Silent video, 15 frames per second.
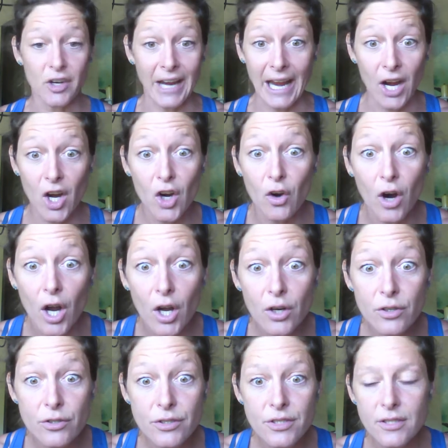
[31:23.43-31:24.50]
Your hair
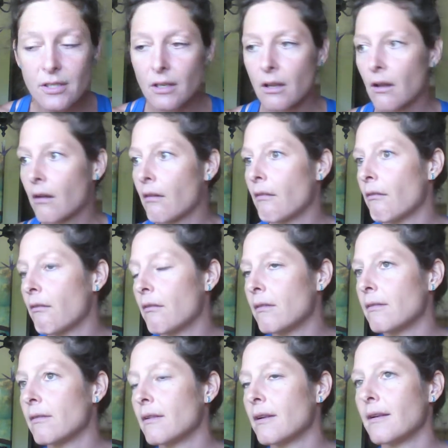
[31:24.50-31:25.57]
grows. Your
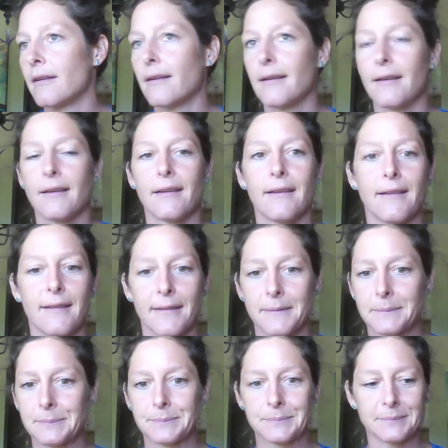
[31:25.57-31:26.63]
nails
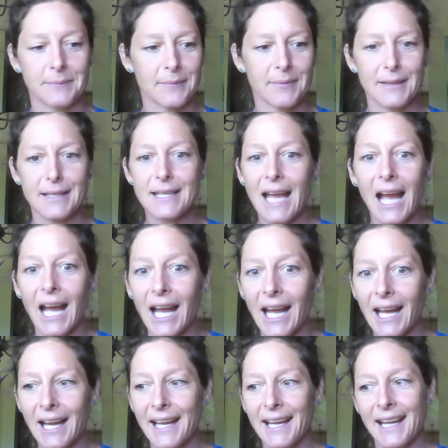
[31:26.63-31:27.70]
grow. Yeah.
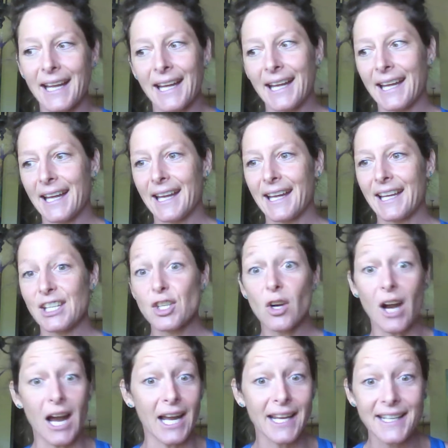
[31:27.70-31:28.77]

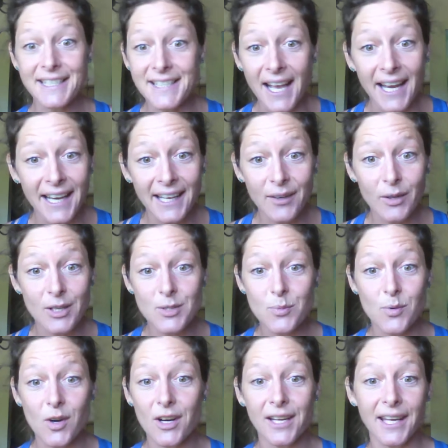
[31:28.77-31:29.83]
Your eyesight is
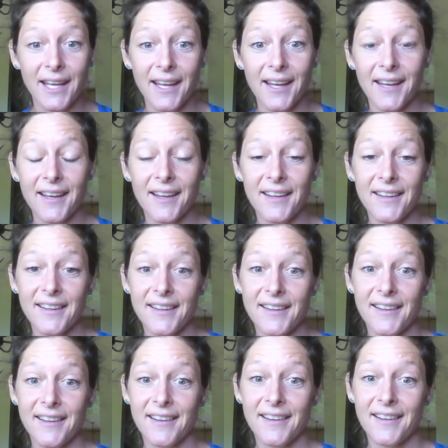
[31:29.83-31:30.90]
working.
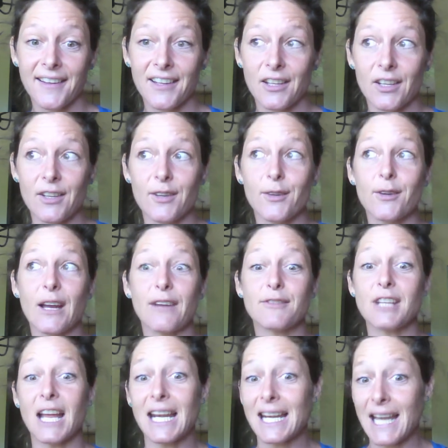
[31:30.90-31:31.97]
Yeah. You have
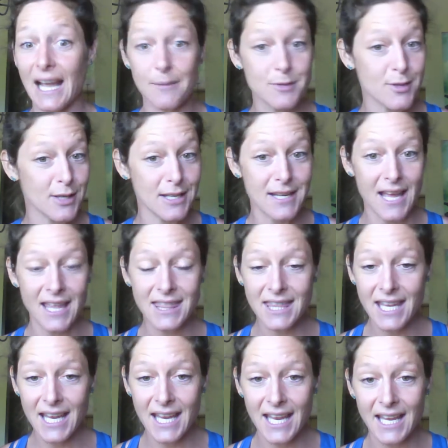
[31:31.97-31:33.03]
done absolutely
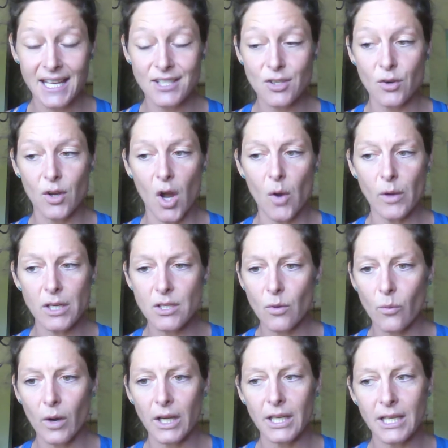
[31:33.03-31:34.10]
nothing. So go into
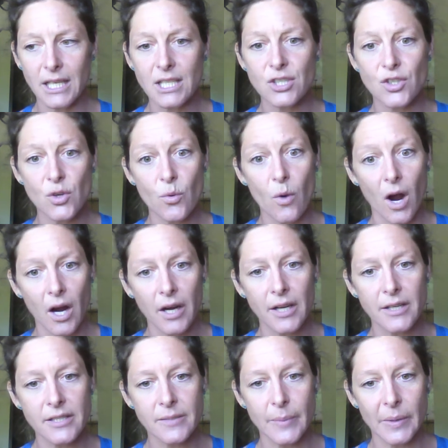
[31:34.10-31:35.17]
what it is you are
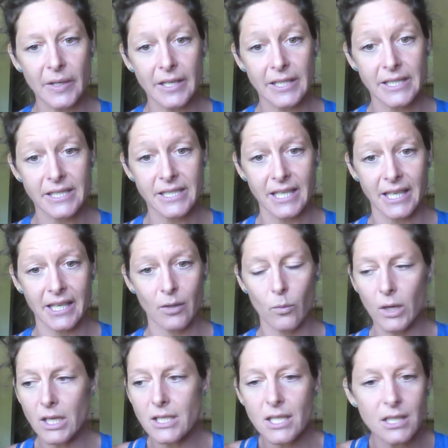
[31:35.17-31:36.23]
experiencing.
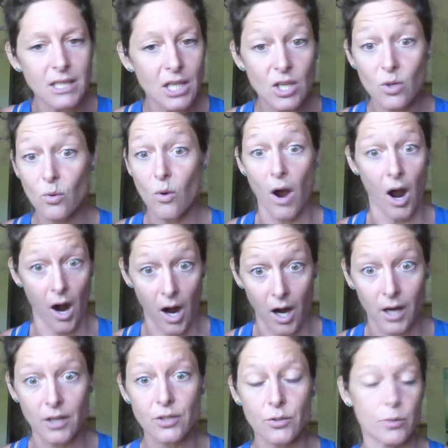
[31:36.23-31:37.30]
What is it that you
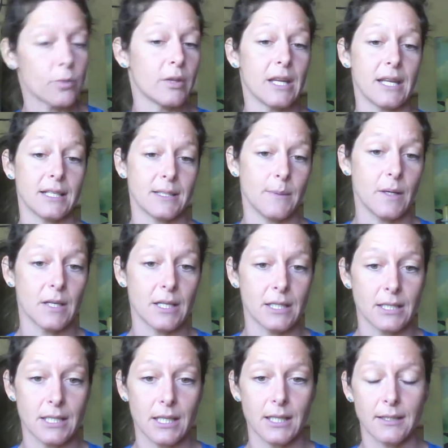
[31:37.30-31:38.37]
are truly
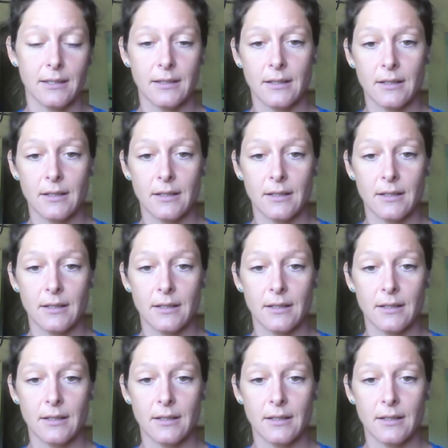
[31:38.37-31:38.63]
experiencing?